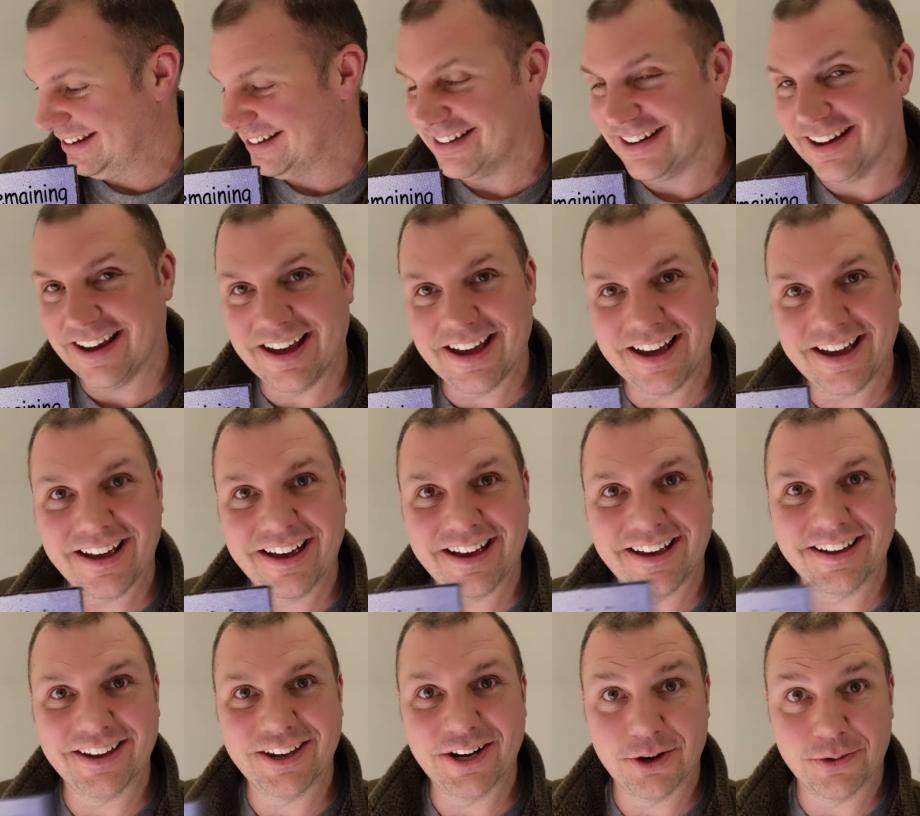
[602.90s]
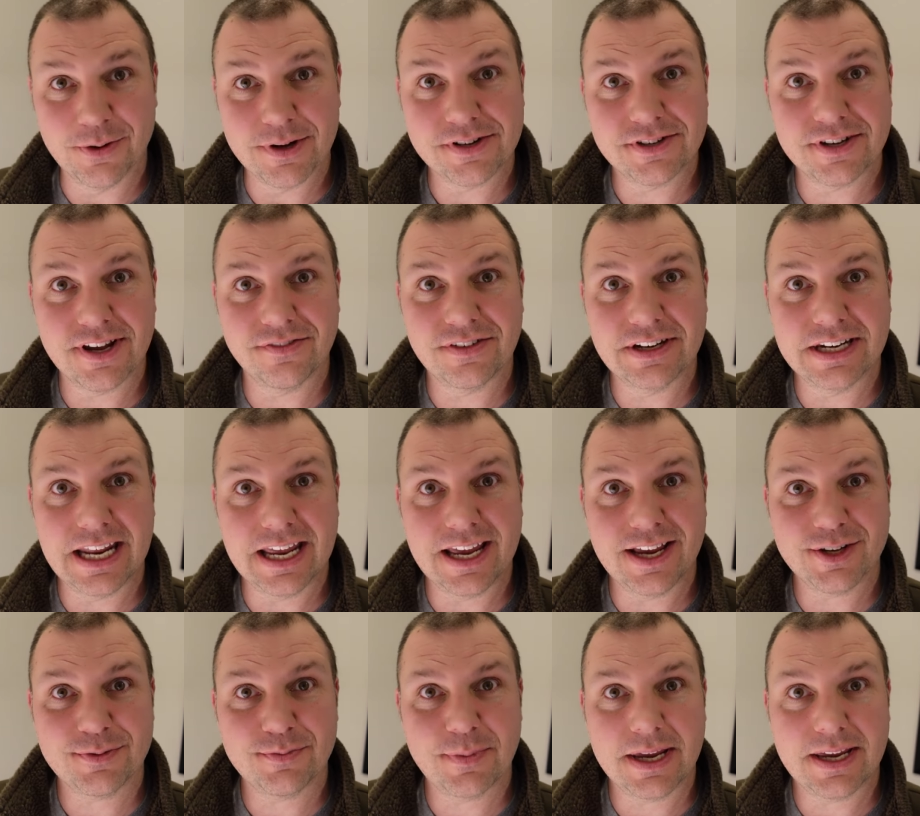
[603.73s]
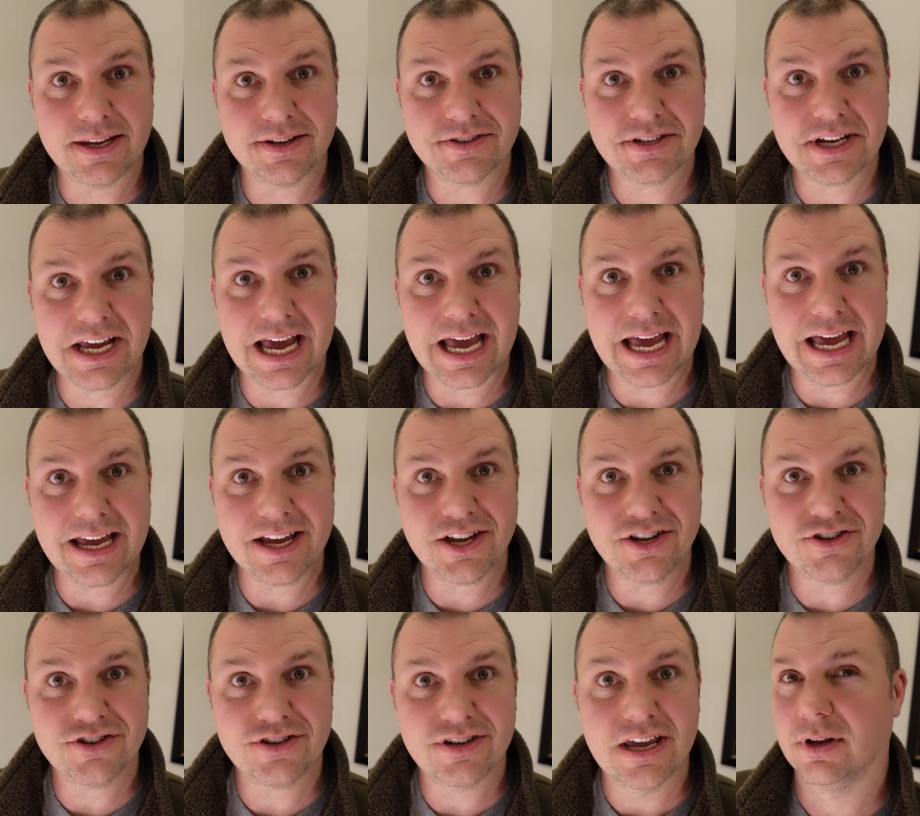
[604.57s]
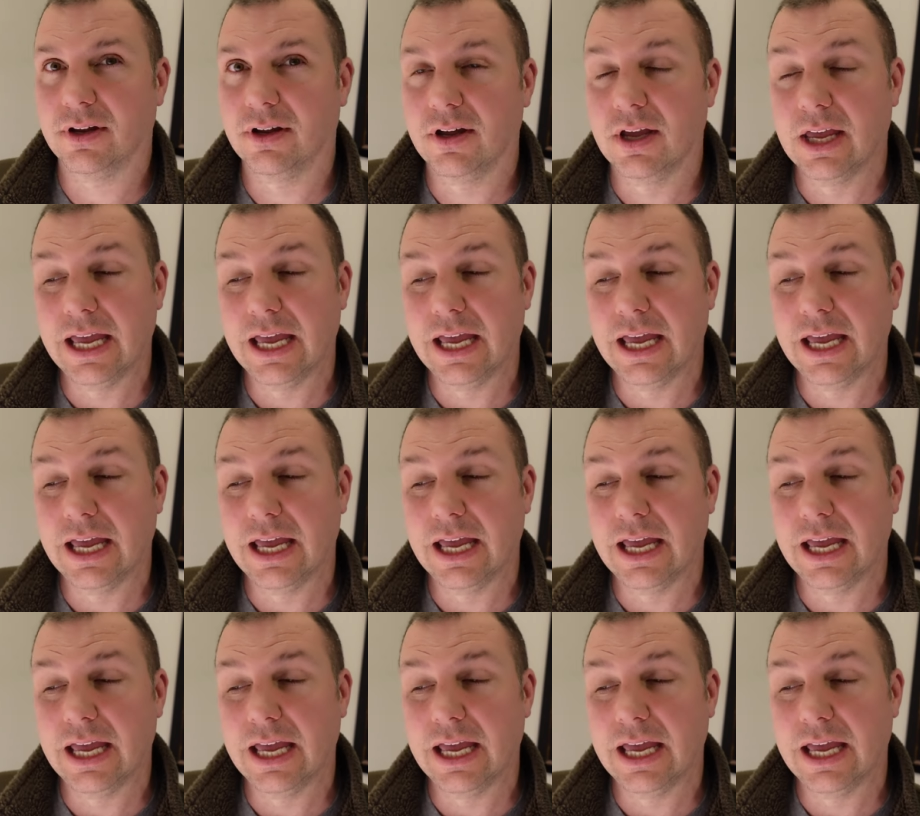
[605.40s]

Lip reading: You know what 7 days means, guys?